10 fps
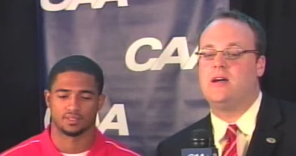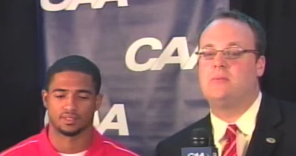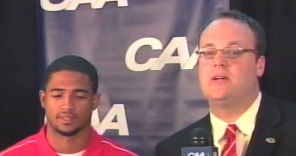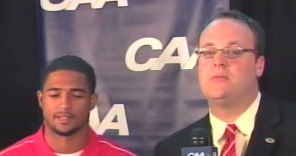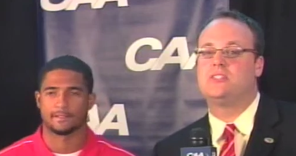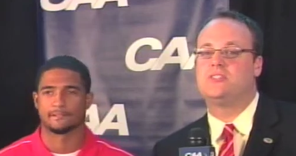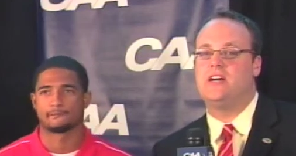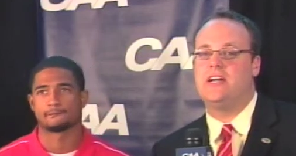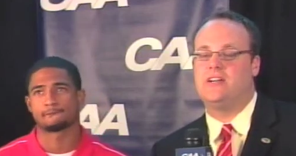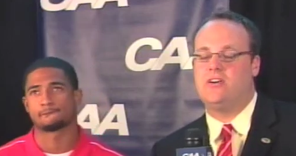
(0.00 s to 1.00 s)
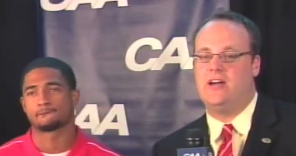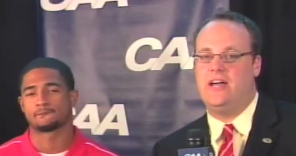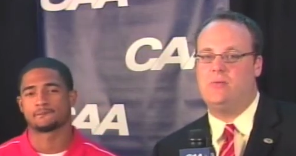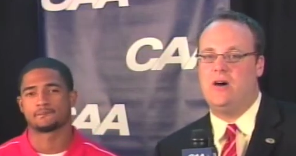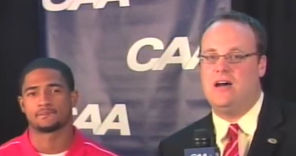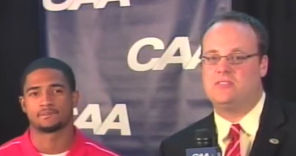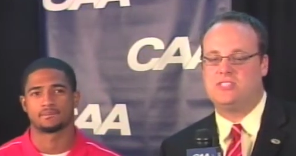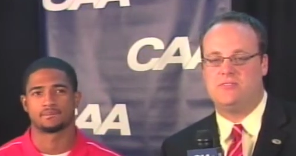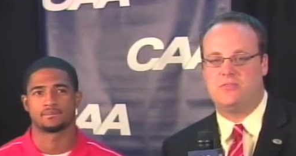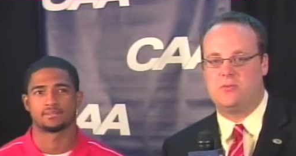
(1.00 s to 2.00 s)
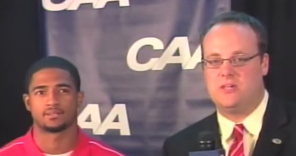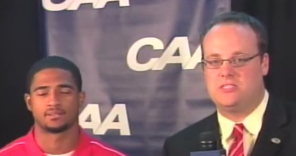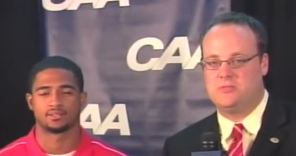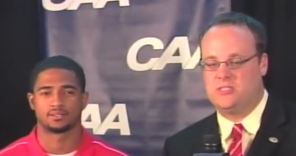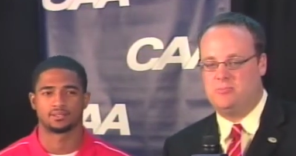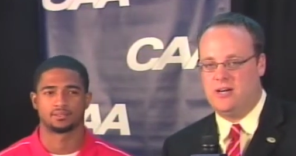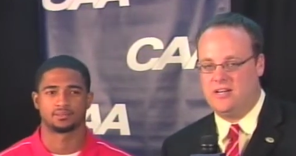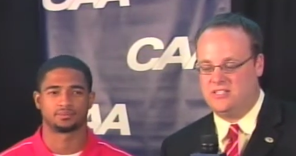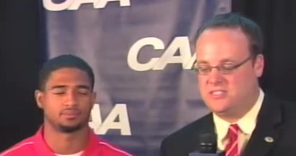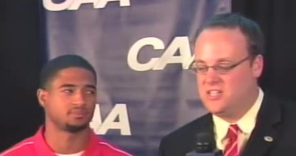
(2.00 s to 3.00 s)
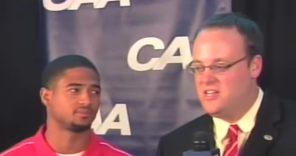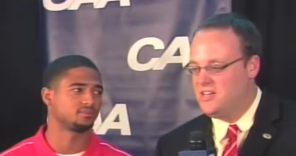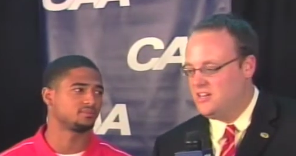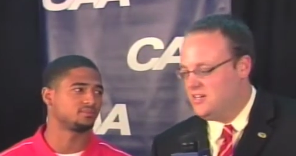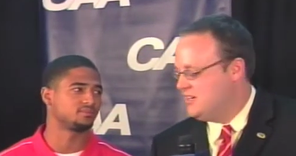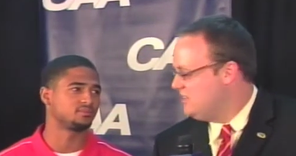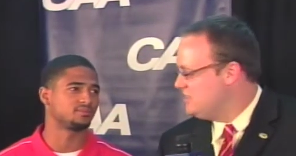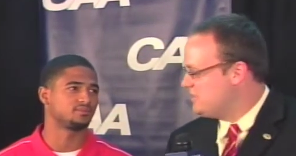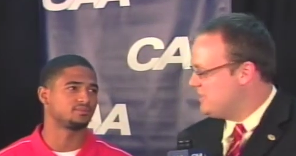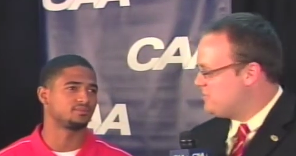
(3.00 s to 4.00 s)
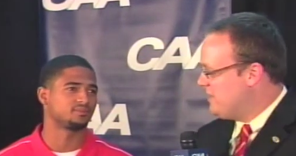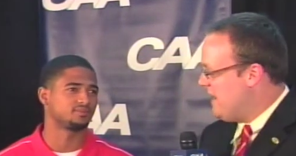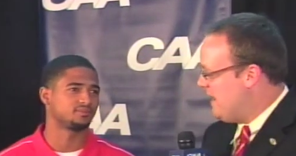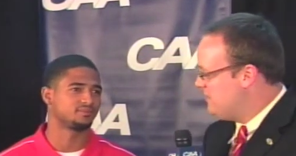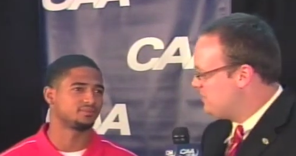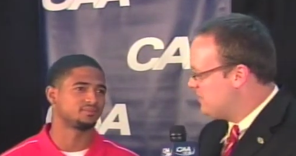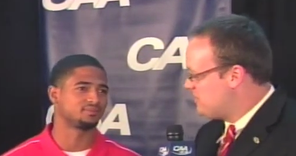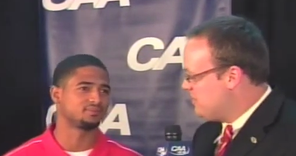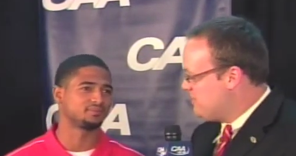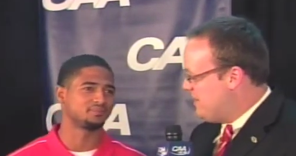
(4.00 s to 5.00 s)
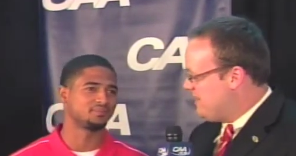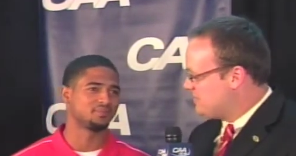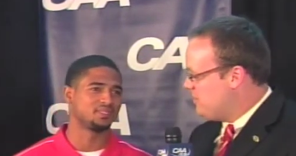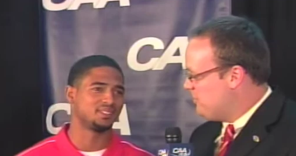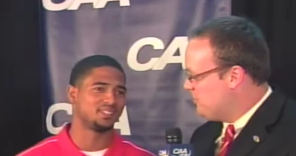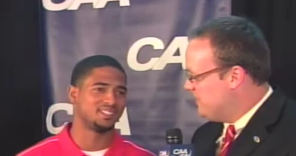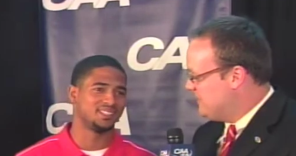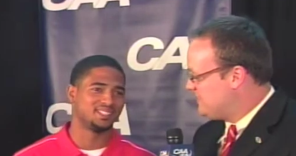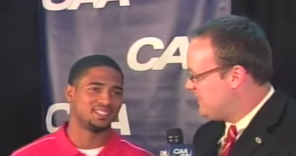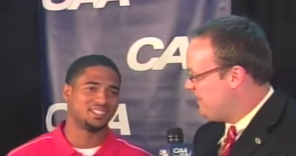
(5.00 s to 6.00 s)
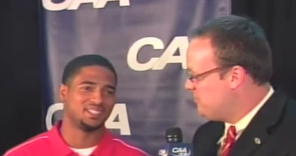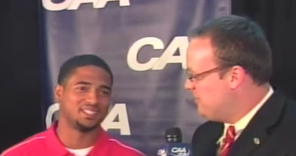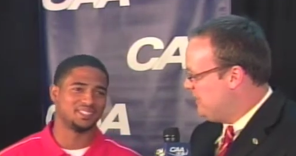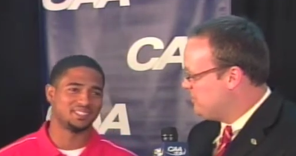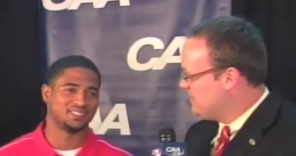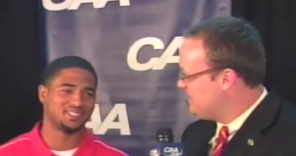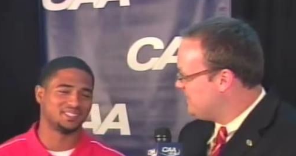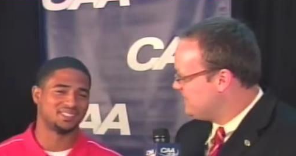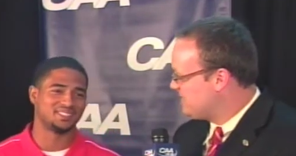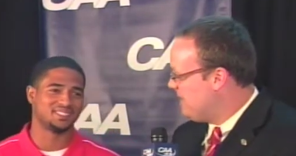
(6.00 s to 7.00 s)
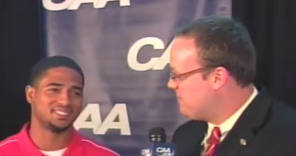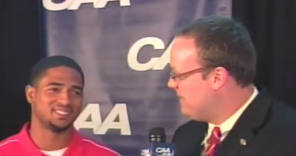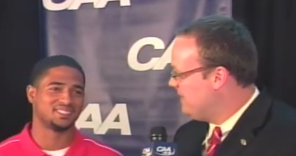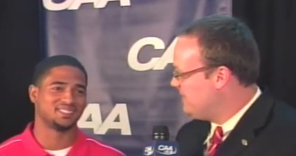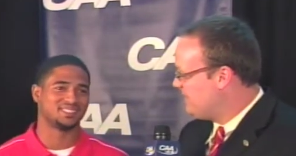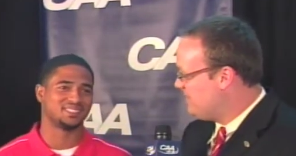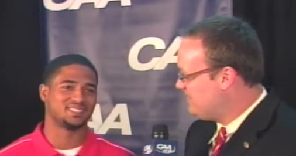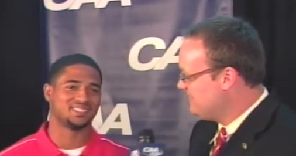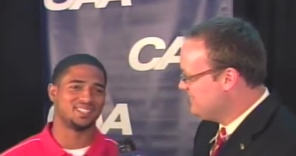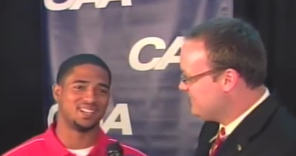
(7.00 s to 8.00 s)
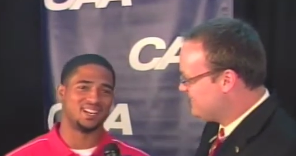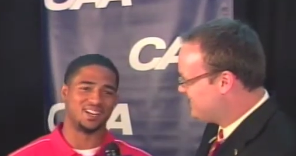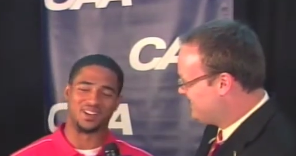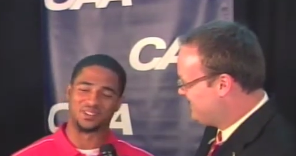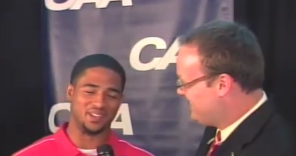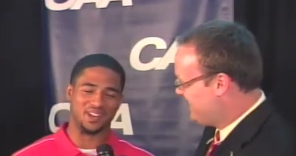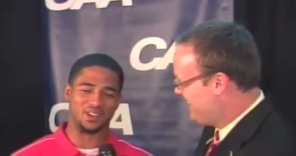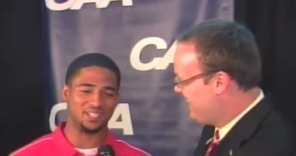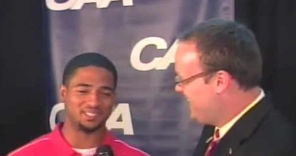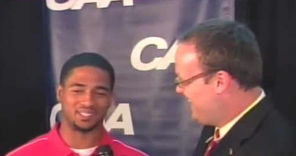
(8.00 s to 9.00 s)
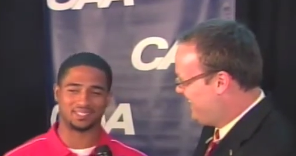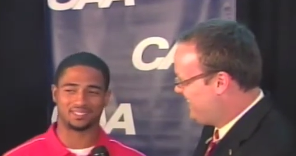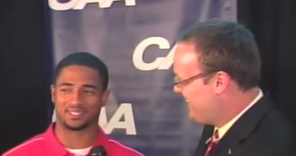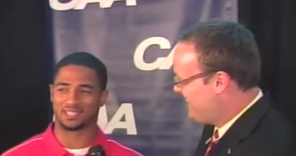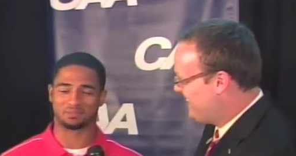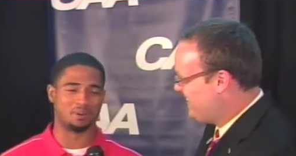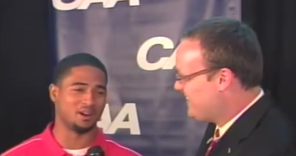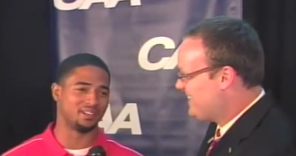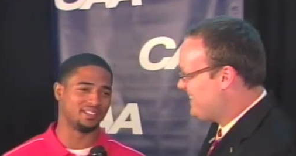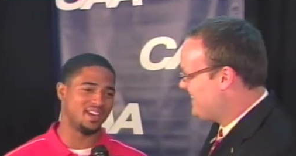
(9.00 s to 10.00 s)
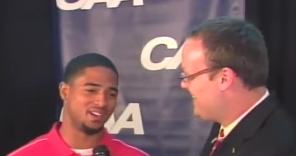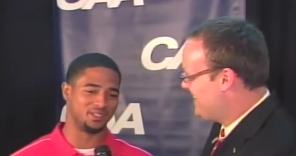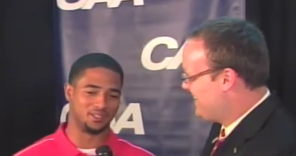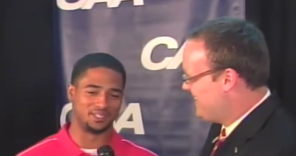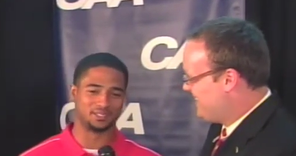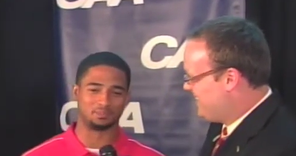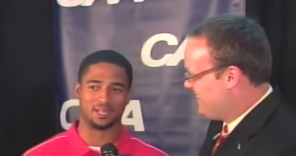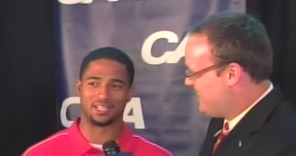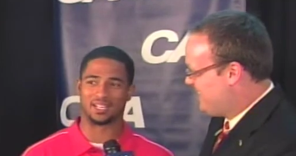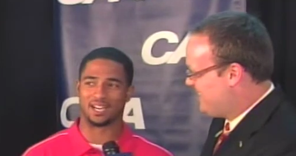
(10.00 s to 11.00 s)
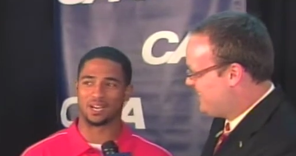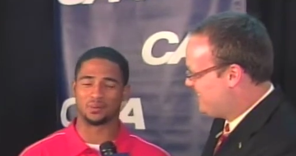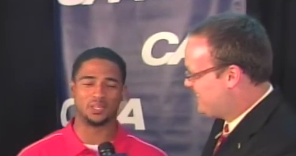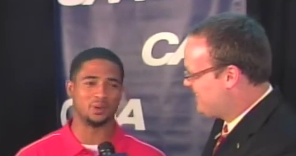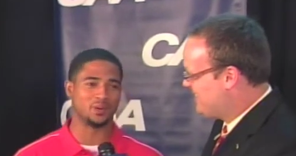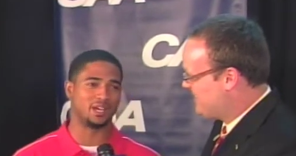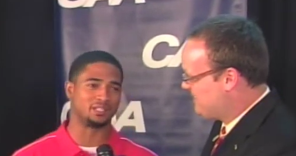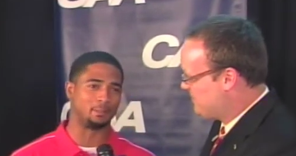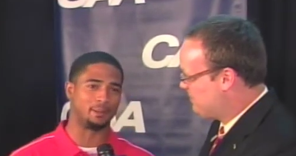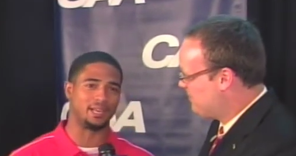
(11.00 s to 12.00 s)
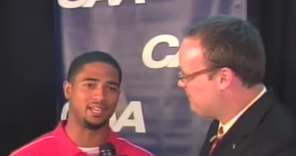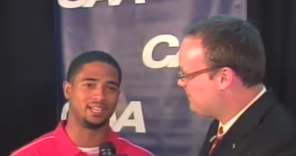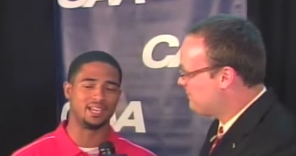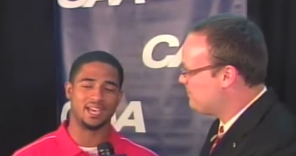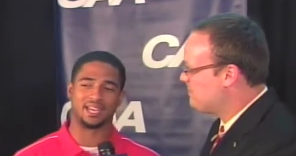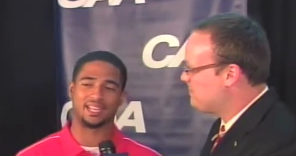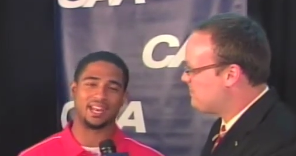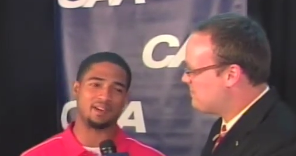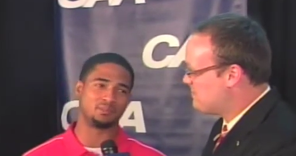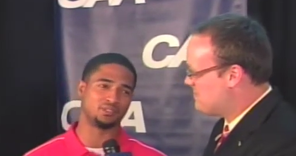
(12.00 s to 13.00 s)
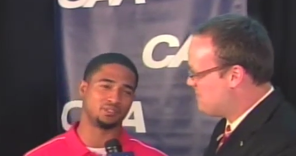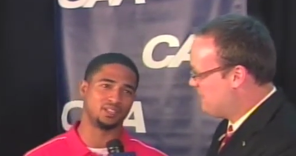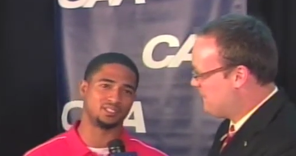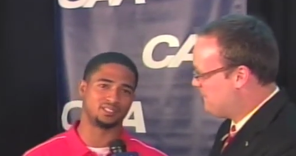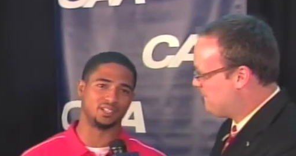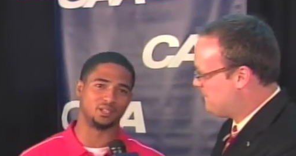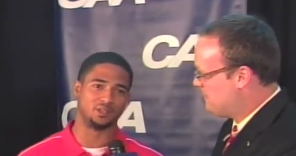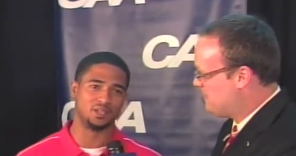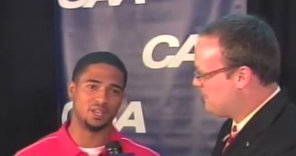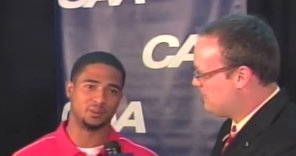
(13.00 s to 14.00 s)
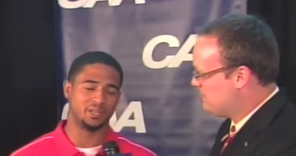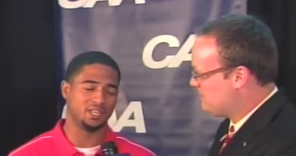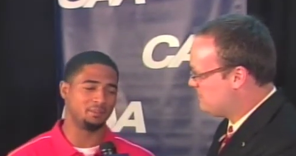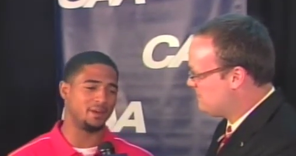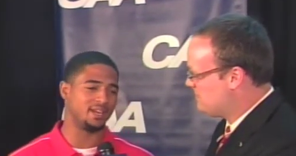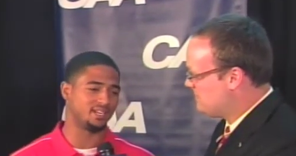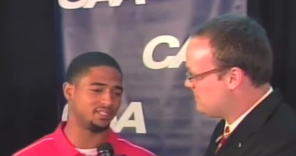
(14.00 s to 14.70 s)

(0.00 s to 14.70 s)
Speaker 1: Here with Trey Gray, wide receiver for the Richmond Spiders. Trey's been hot in Richmond the past couple weeks. Have you been able to escape the heat at all? Oh no, it's burning down on us, but we know we're going to have to play in that atmosphere, so we keep at it.